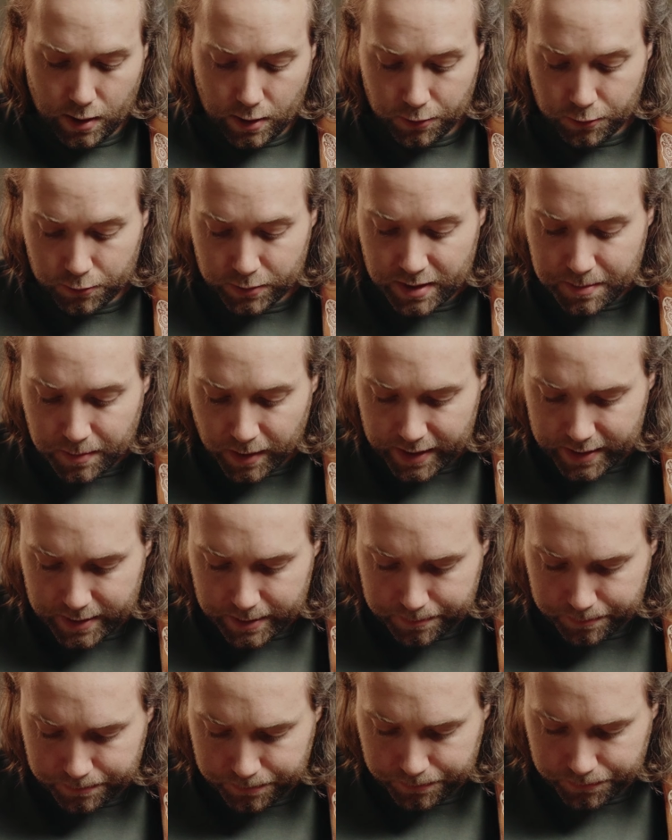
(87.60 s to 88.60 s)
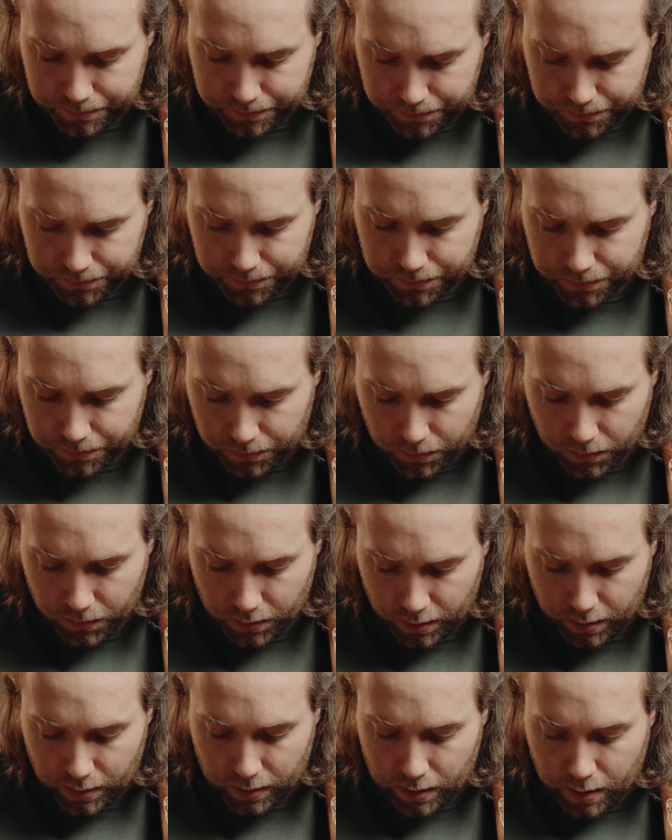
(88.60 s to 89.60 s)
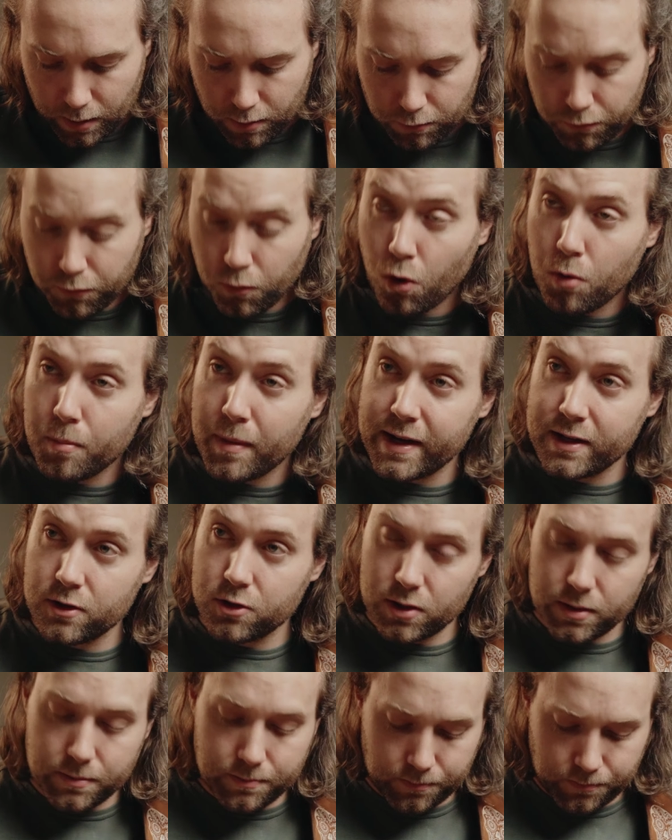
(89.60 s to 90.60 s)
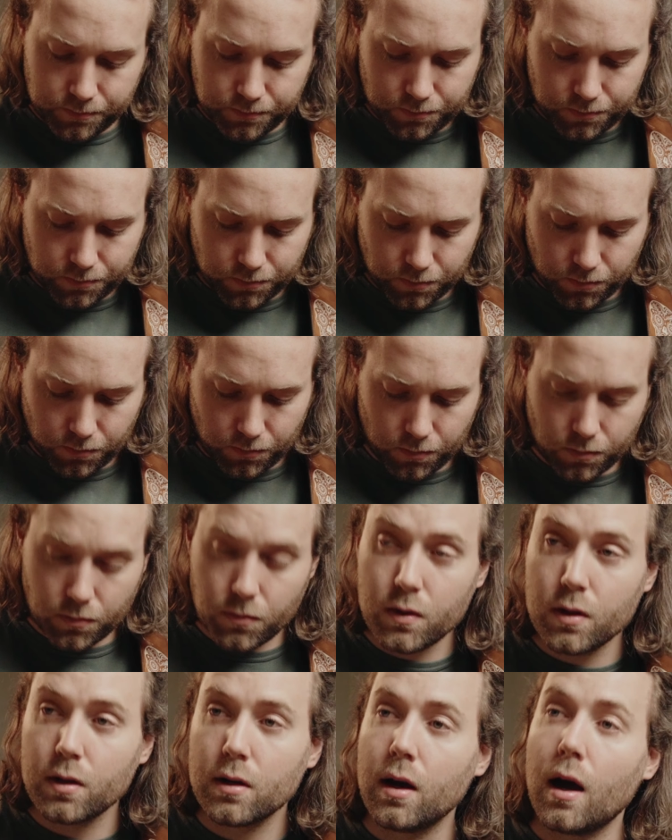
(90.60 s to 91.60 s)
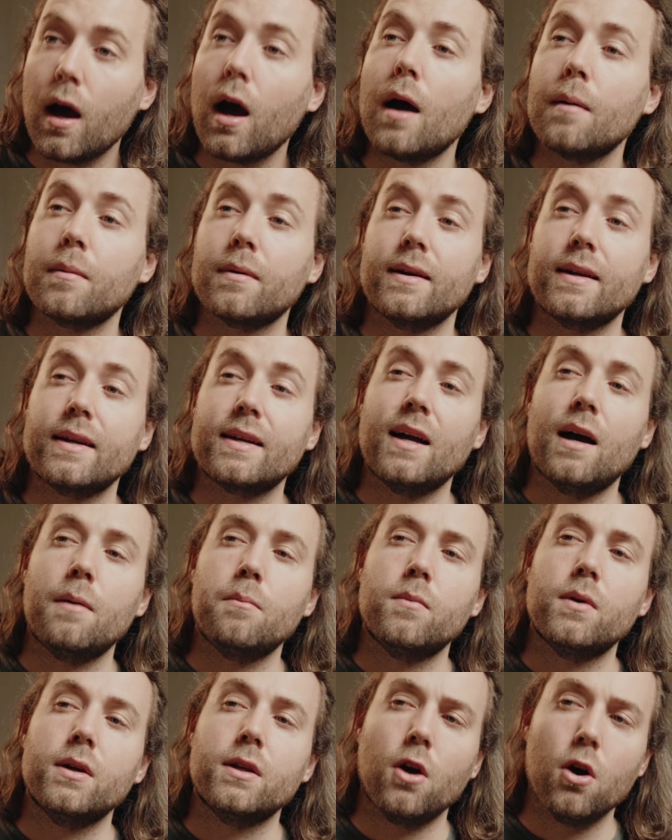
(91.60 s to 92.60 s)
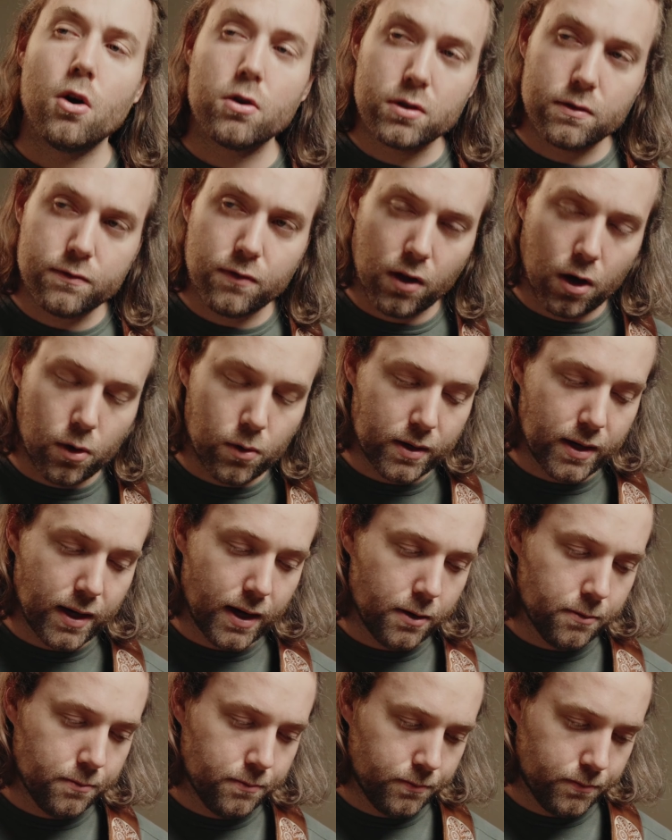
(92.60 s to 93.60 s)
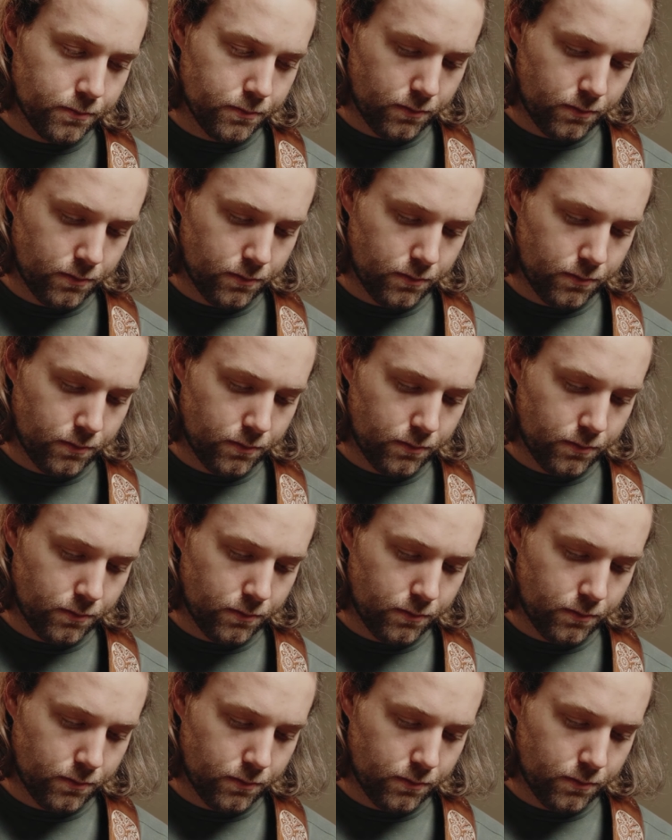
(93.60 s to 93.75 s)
3 minor, 4 major. I'm going to come an octave lower now.